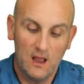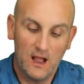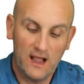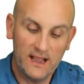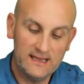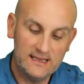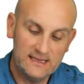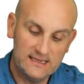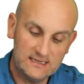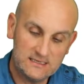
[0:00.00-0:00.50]

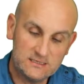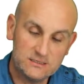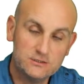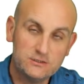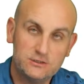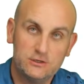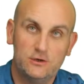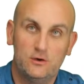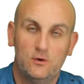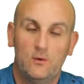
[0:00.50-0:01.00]
I need to
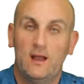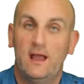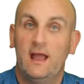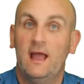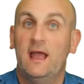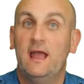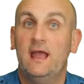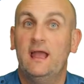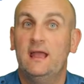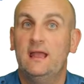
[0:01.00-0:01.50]
do
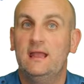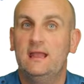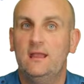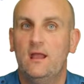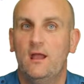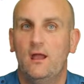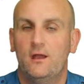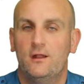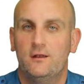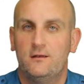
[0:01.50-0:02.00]

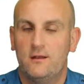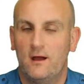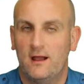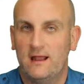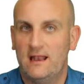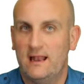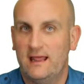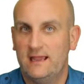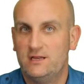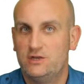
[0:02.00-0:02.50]
a
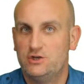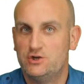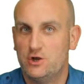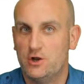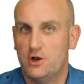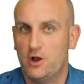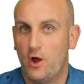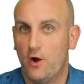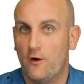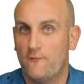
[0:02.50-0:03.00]

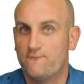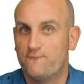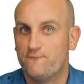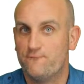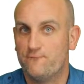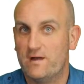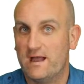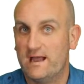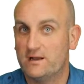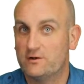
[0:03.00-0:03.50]
dilation of
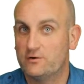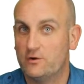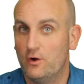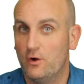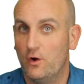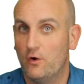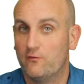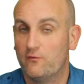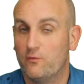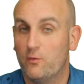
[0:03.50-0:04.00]
factor
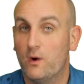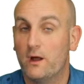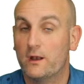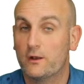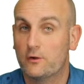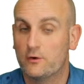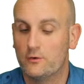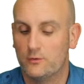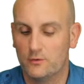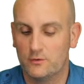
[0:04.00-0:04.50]
of
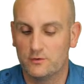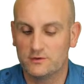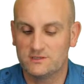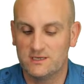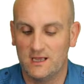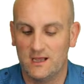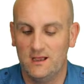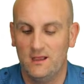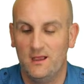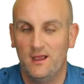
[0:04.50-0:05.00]

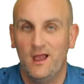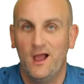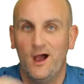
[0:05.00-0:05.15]
1/4